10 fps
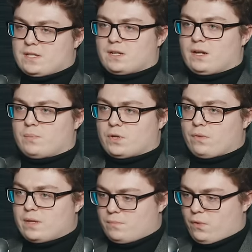slightly, but
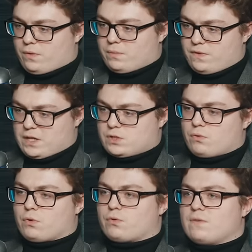on the
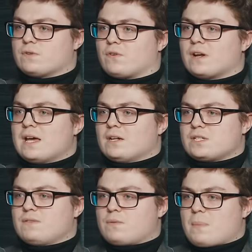historical grievance front, it
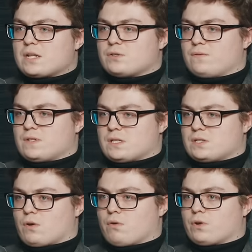doesn't even matter if it's
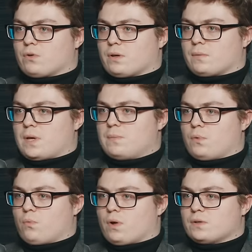historical. Like,
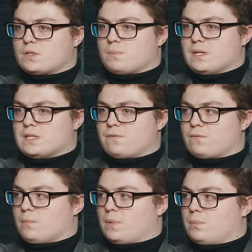people want to be
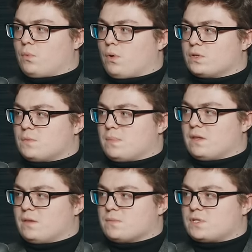different, people want to
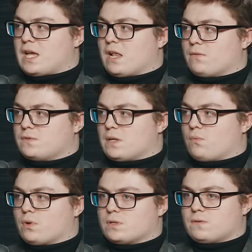be themselves, they
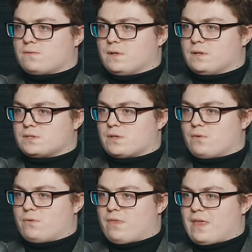want to feel as
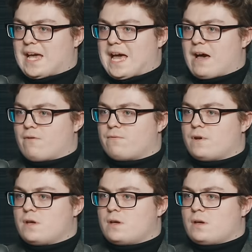though that they have
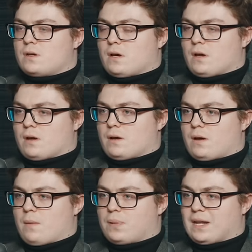
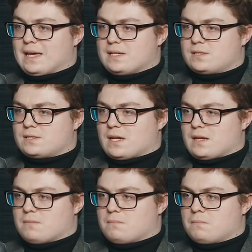a place
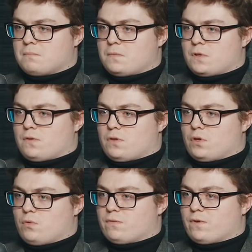in the
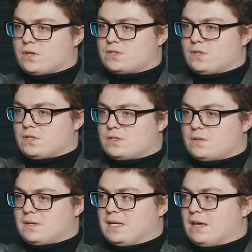universe that
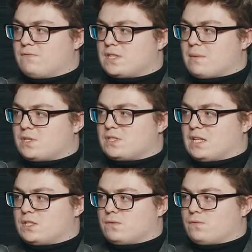gives them a sense